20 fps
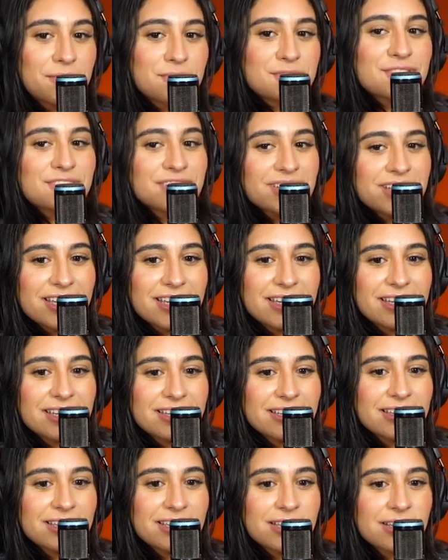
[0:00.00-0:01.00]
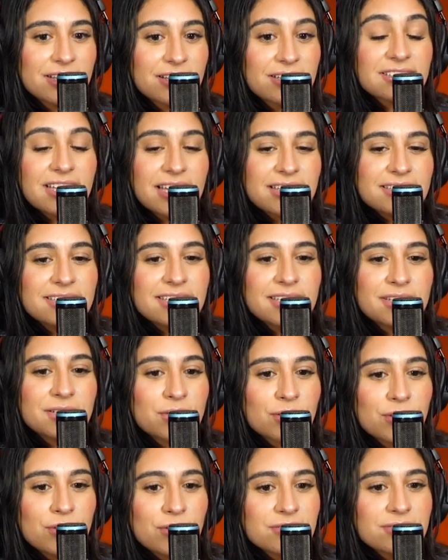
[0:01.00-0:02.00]
oh shit, because I see
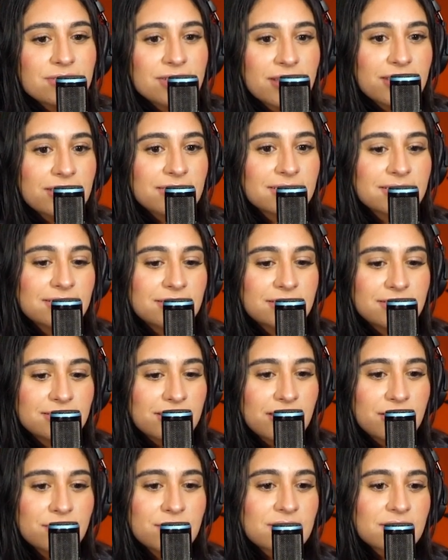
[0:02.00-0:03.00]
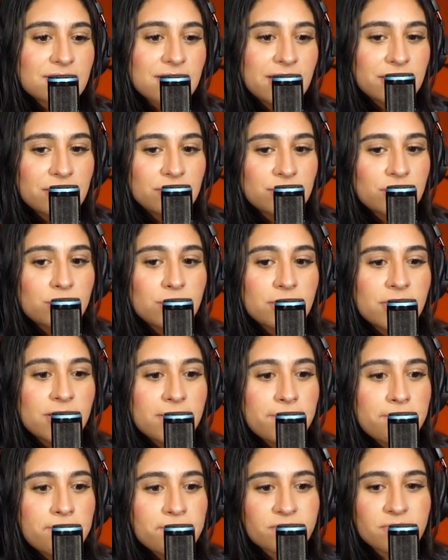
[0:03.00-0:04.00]
girls like they're just like, you know
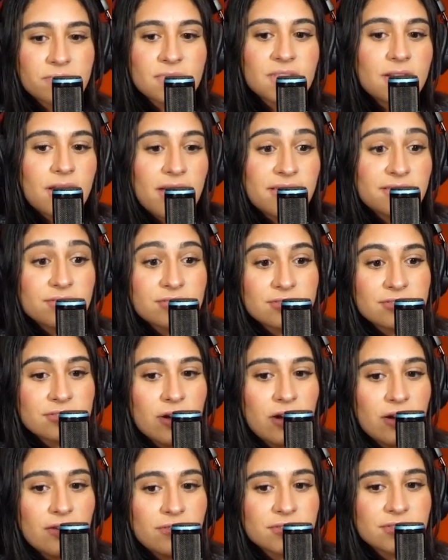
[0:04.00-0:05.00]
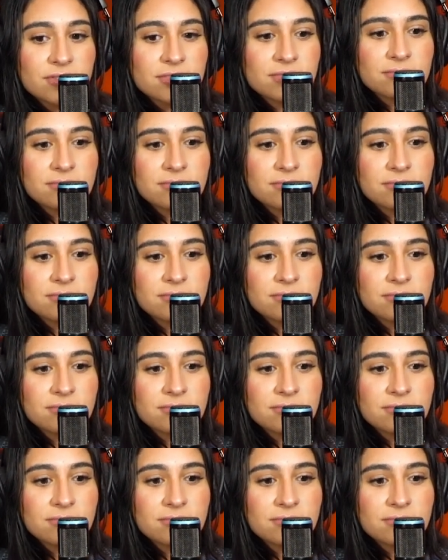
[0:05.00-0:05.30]
what? guys are soft.